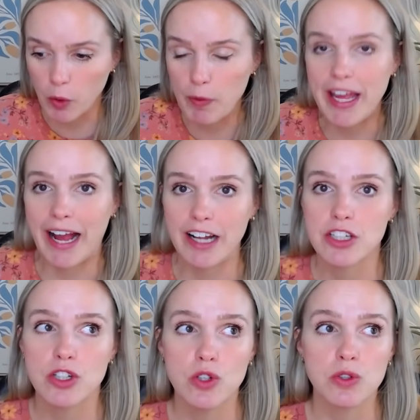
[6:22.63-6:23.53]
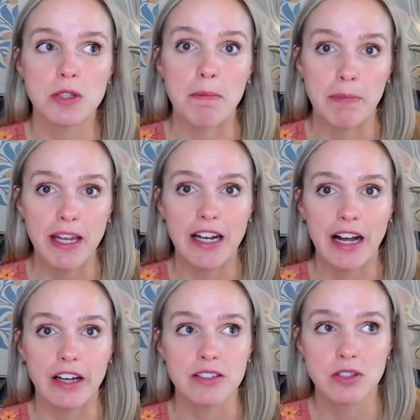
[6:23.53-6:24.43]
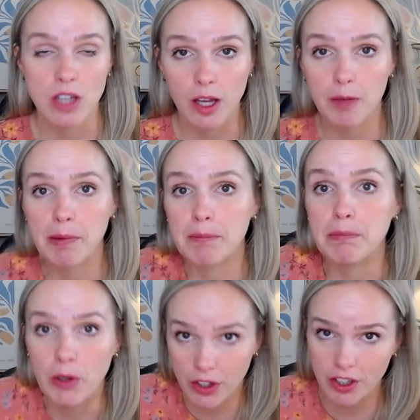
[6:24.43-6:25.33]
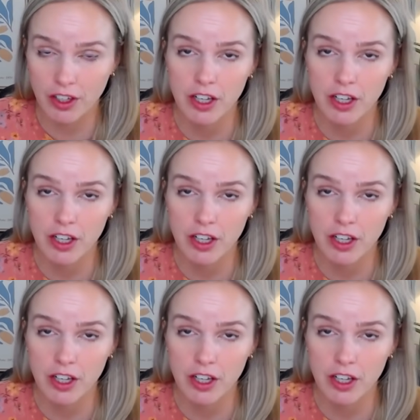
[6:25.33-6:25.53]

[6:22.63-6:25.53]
we had to submit a sub book